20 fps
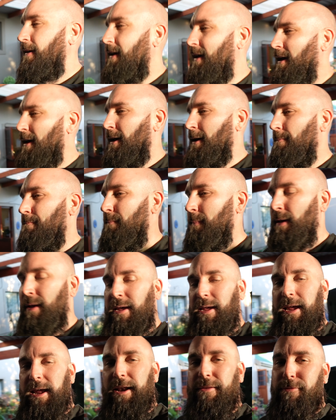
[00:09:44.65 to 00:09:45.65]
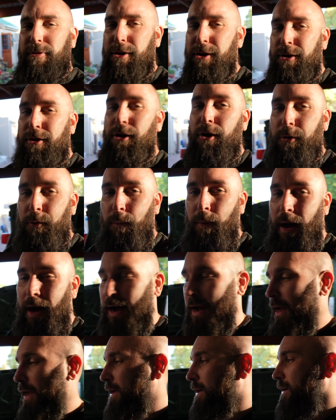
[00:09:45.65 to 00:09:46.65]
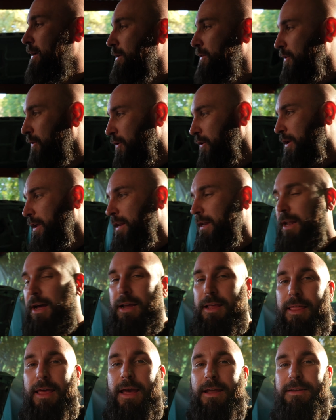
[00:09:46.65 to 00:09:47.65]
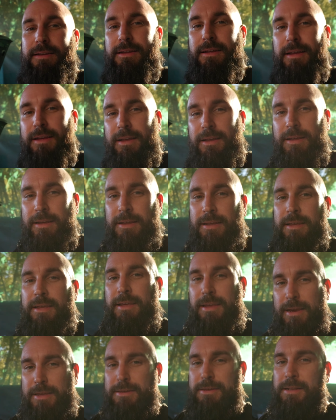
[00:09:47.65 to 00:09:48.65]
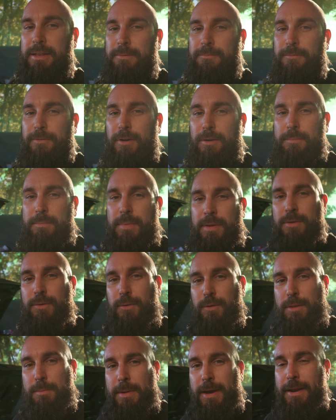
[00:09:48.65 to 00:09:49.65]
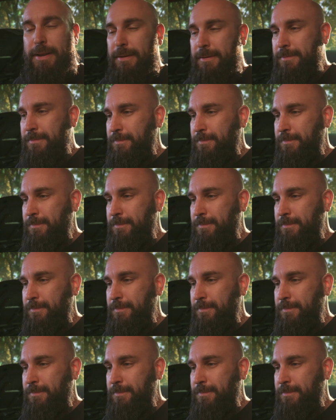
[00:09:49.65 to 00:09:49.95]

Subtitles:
And if you don't know why it's looking like that, here's a clip from All the Mud.